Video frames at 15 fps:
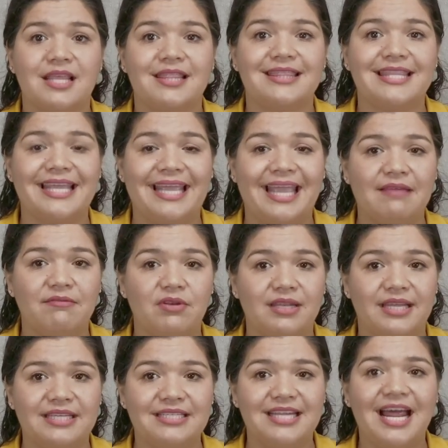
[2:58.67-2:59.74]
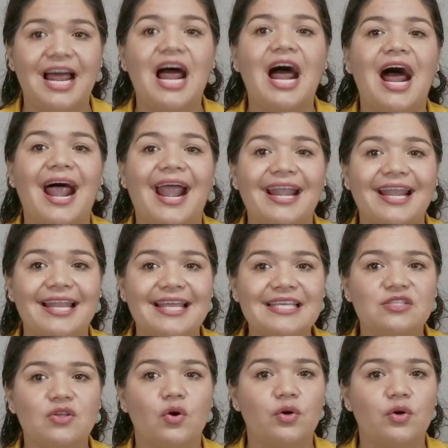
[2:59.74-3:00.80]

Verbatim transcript: the cable length are less or